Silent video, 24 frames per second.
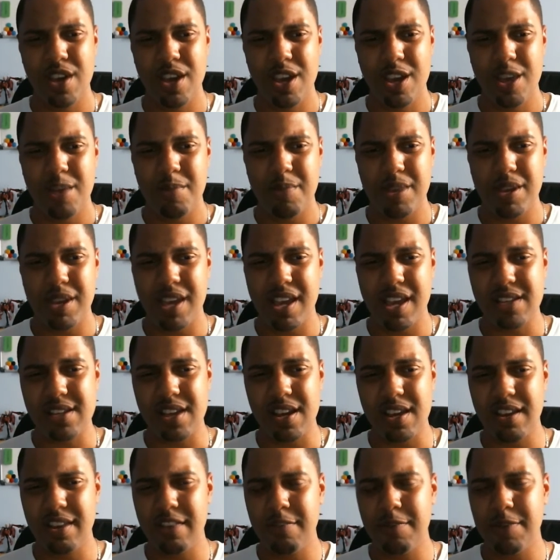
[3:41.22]
But yeah, it's
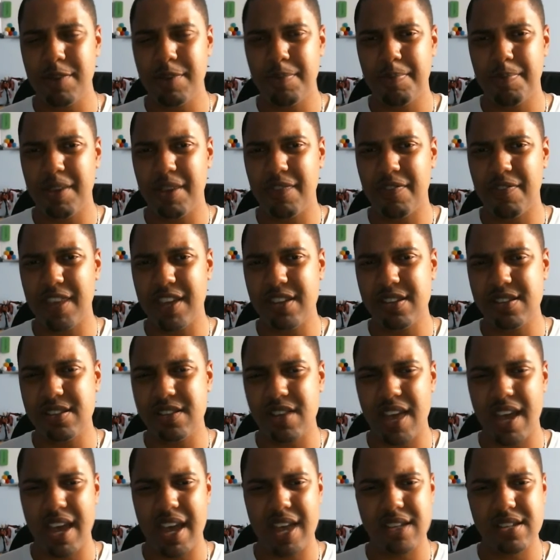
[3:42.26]
kind of giving me a bit of
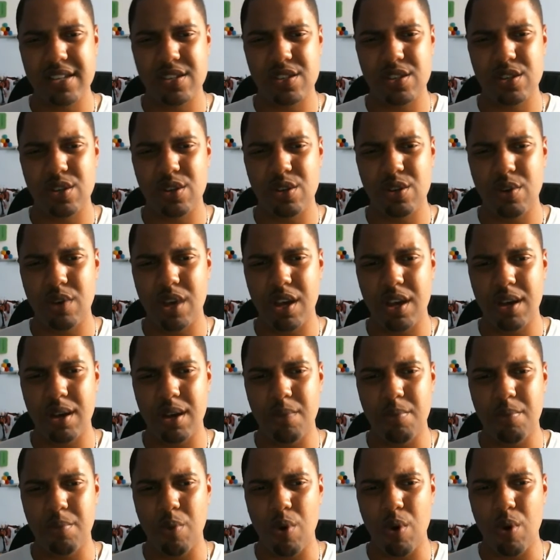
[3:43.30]
insight as
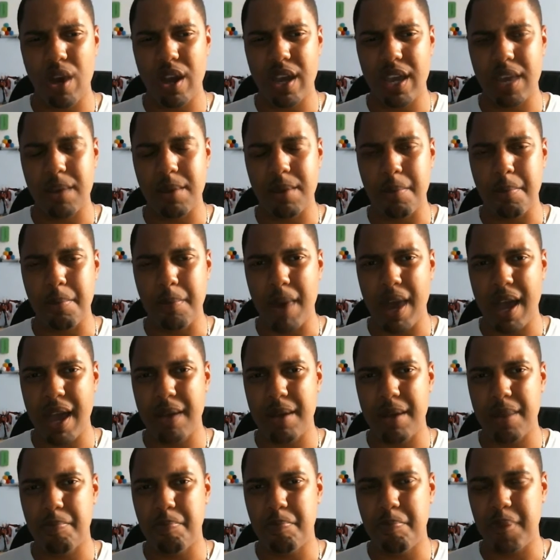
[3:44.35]
to what it might
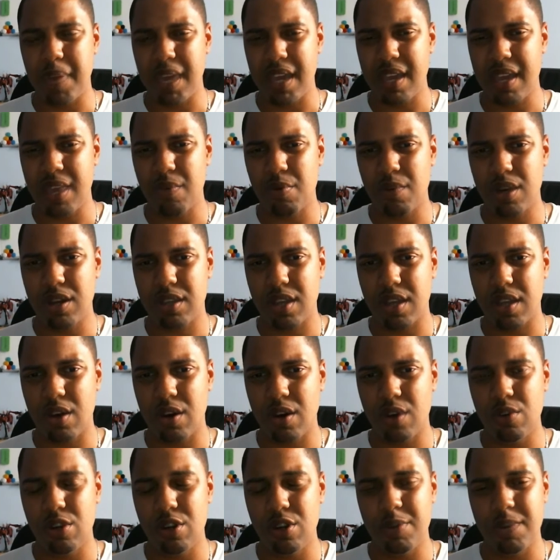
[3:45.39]
be, what the
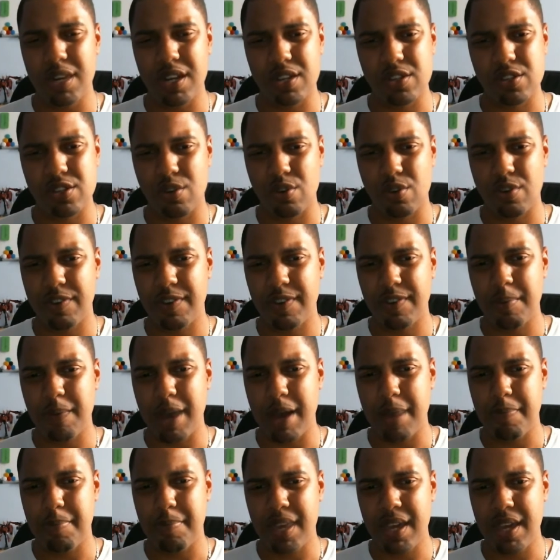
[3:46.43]
whole Lumen Historia thing
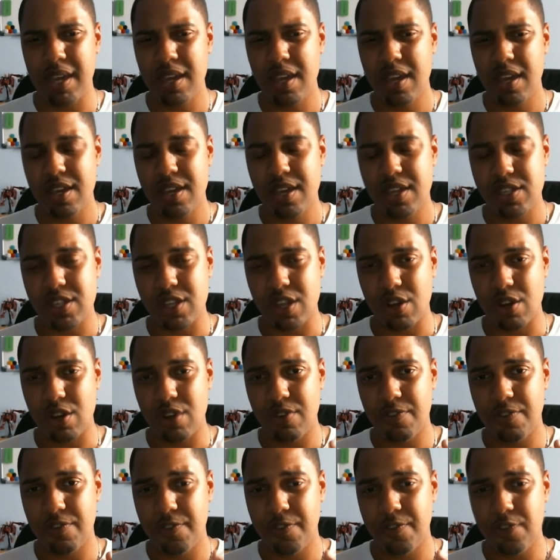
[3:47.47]
might be. So,
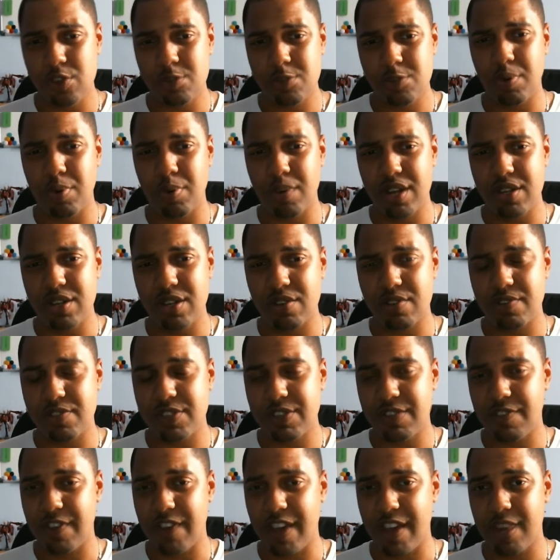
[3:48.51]
few spoilers,
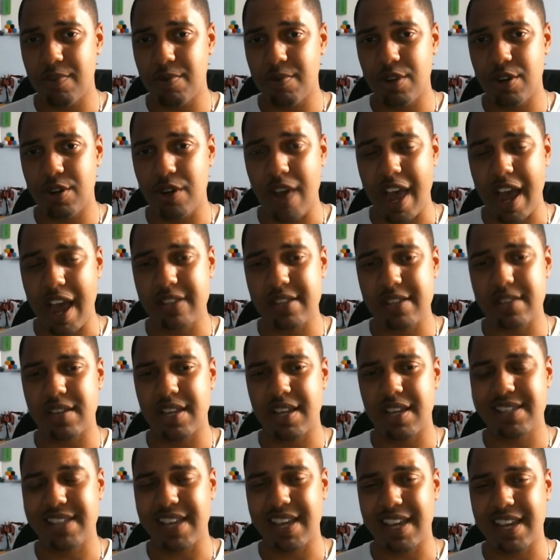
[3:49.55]
obviously, for anyone who hasn't
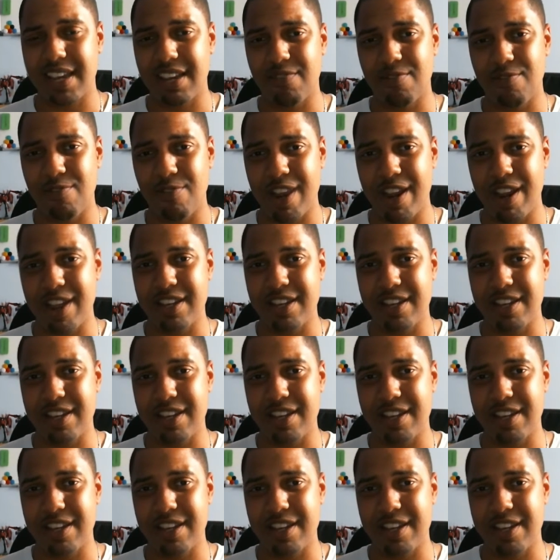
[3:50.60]
exactly read